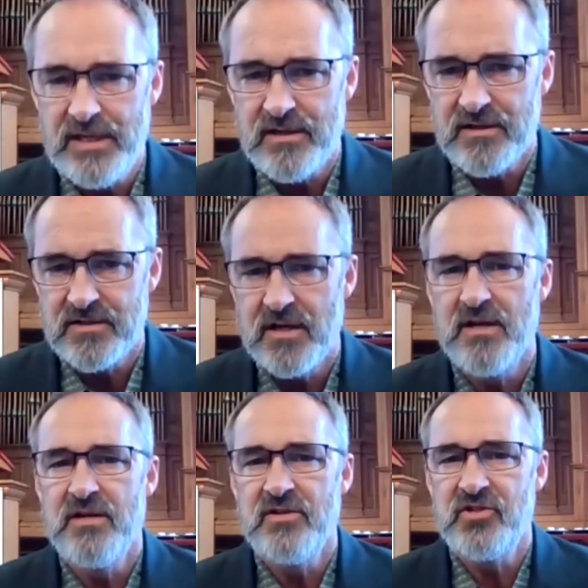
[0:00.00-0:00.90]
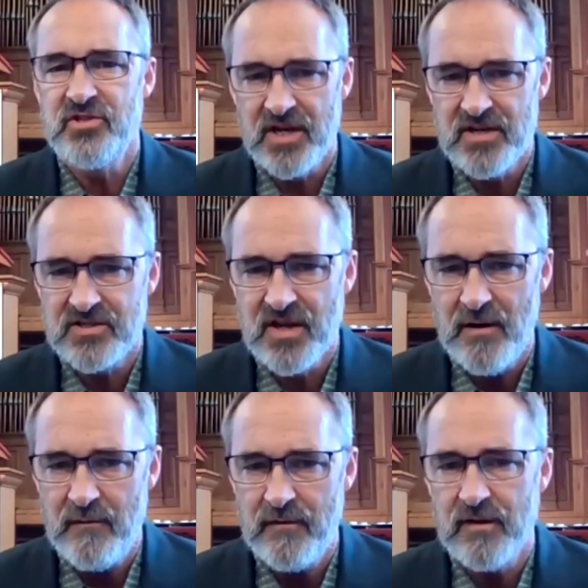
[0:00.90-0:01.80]
please stay
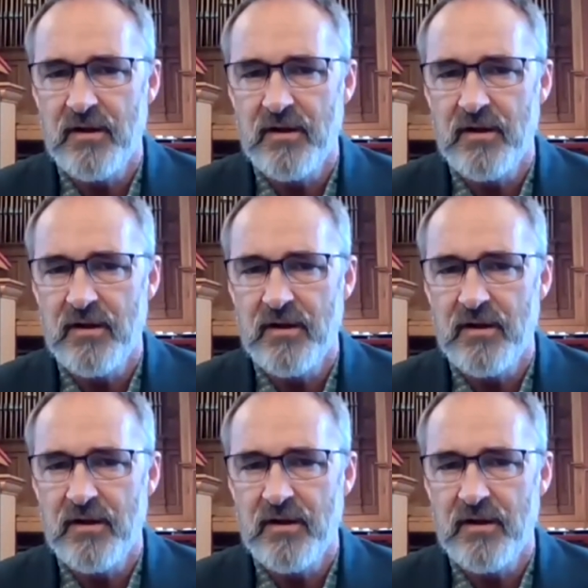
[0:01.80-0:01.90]
safe.